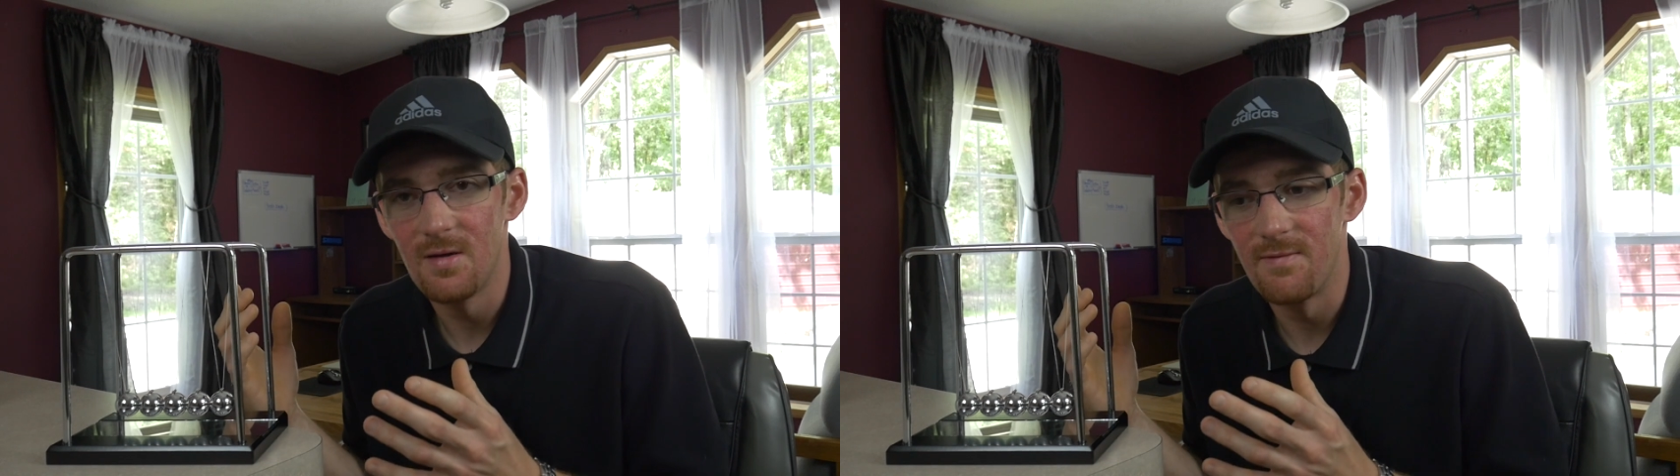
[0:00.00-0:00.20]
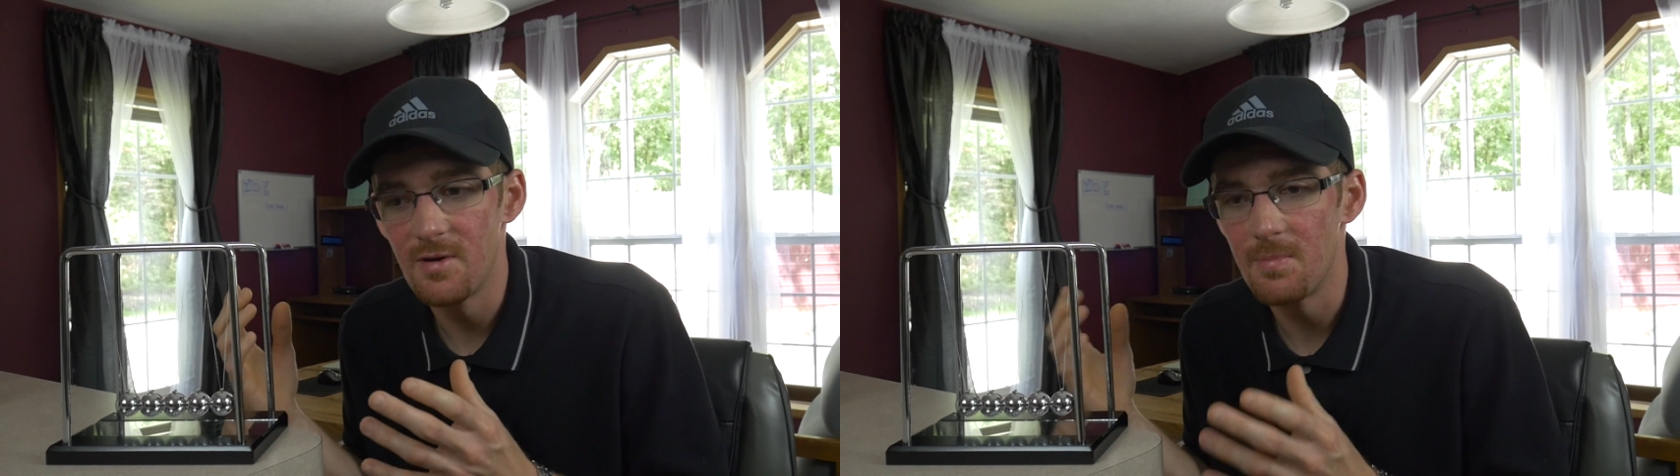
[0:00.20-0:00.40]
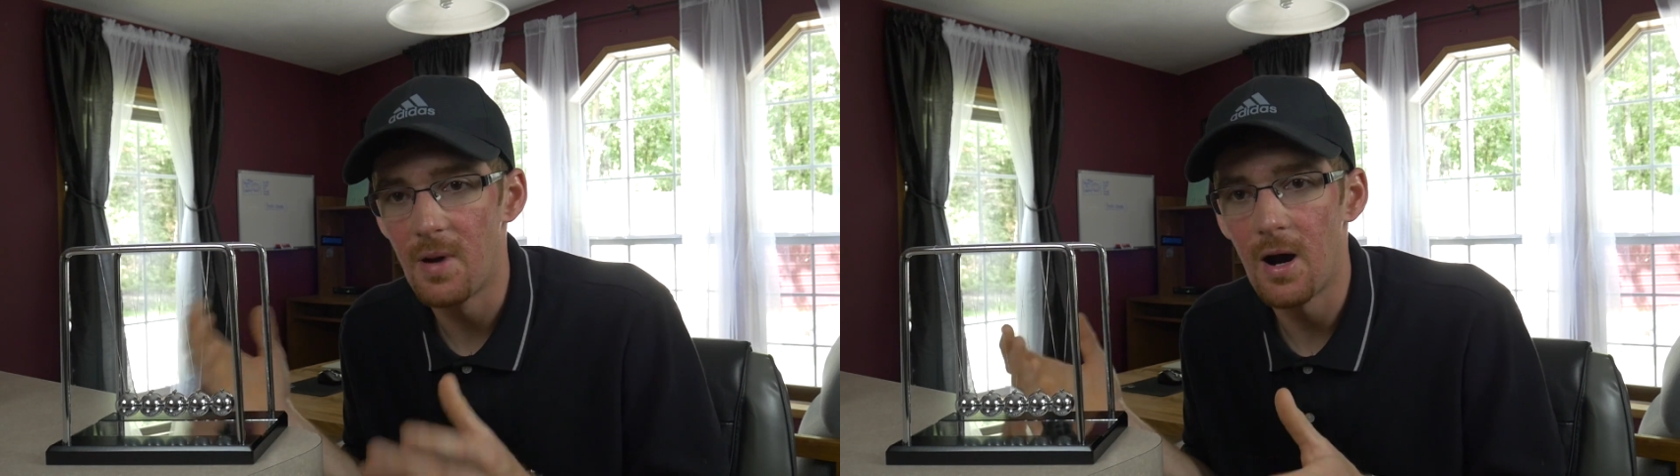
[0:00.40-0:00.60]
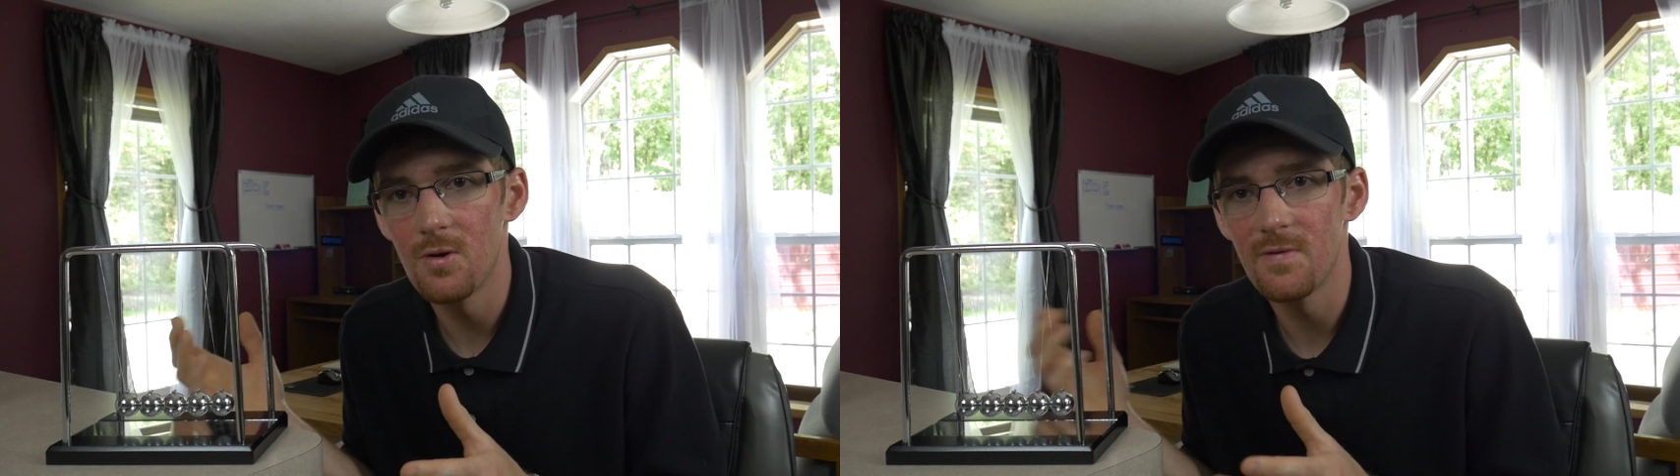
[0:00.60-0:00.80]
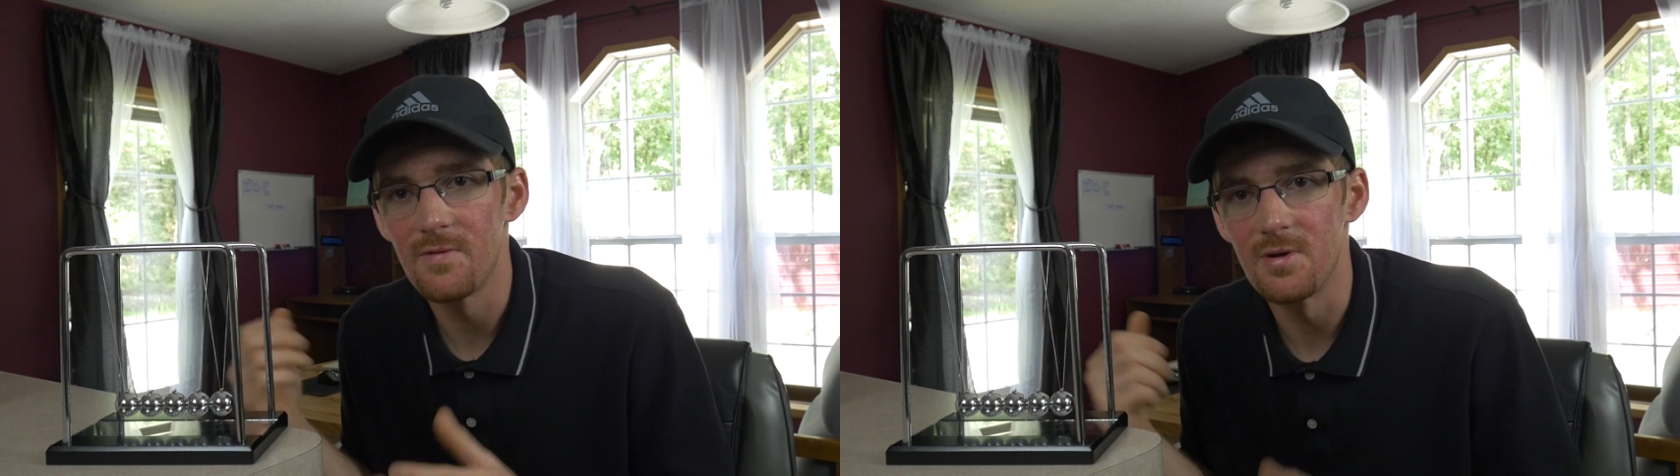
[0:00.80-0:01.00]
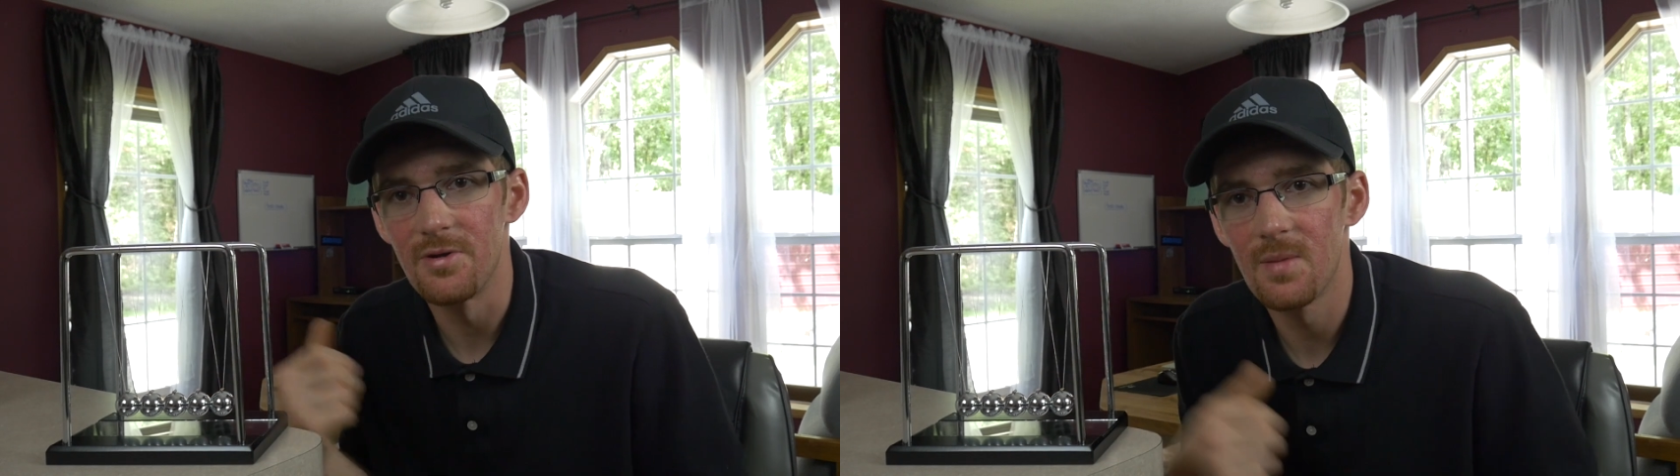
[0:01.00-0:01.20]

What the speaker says: very powerful